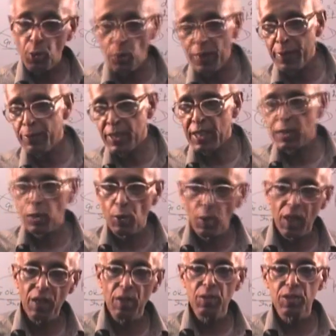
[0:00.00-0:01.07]
2-unit
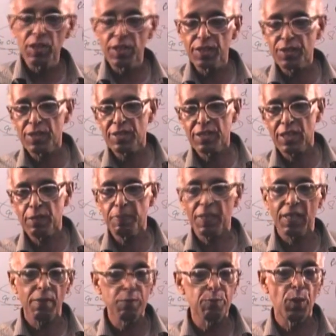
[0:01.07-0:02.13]
lower oxidation
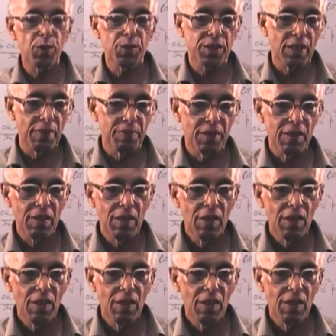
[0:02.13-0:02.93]
state becomes more stable.